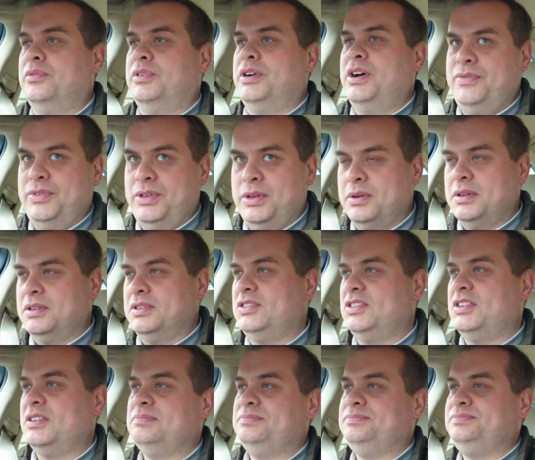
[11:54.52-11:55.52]
Right
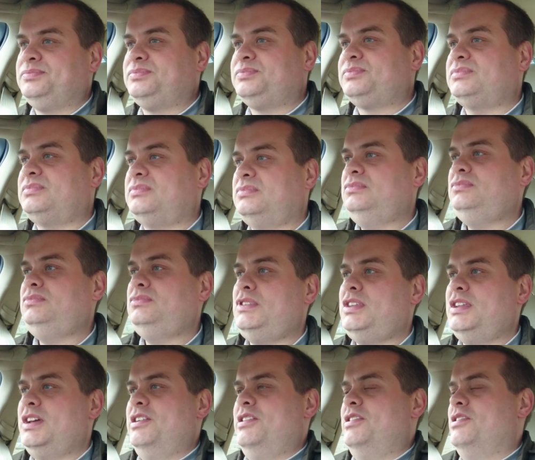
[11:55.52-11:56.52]
viewers,
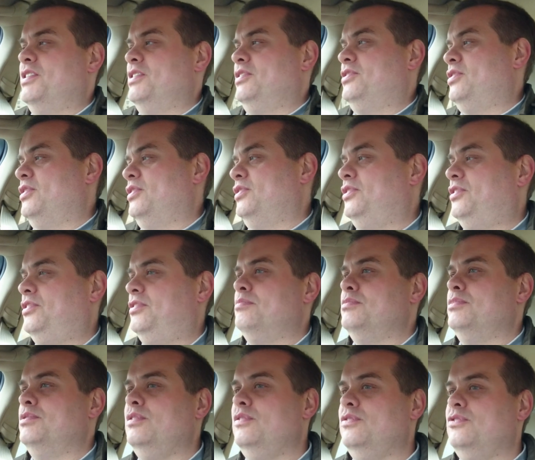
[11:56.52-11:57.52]
a nice
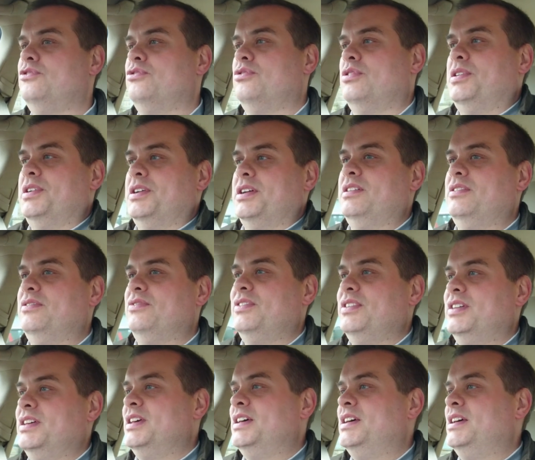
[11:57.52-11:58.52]
smooth drive
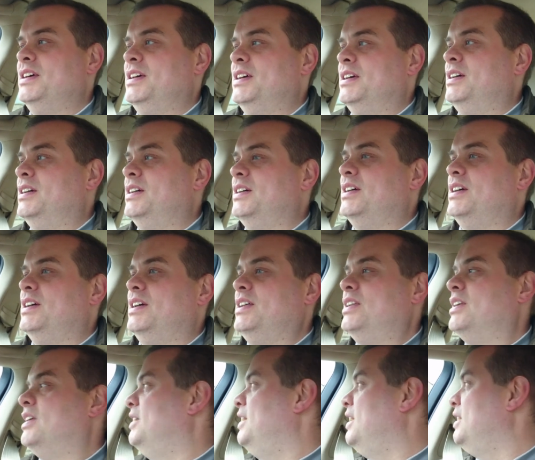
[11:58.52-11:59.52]

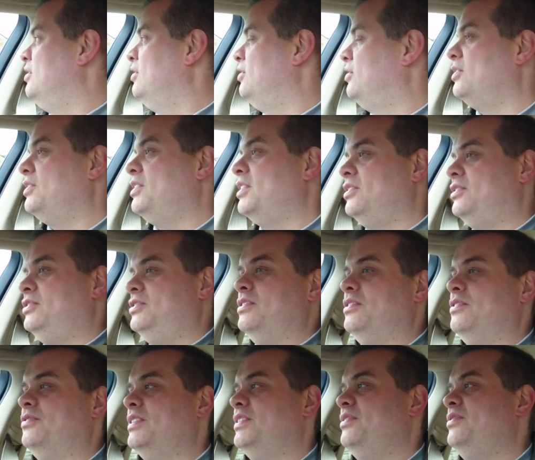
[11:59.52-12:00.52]
in a Lexus IS
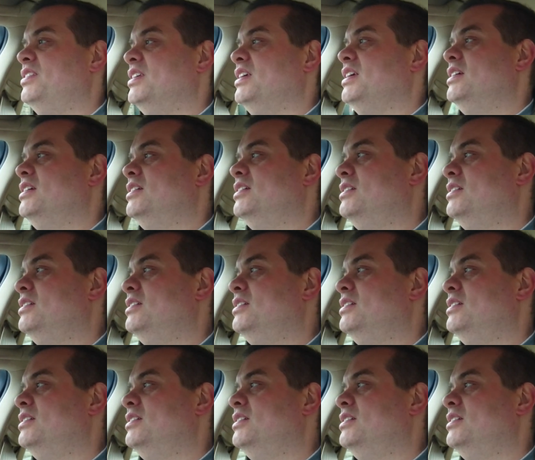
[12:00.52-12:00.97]
250.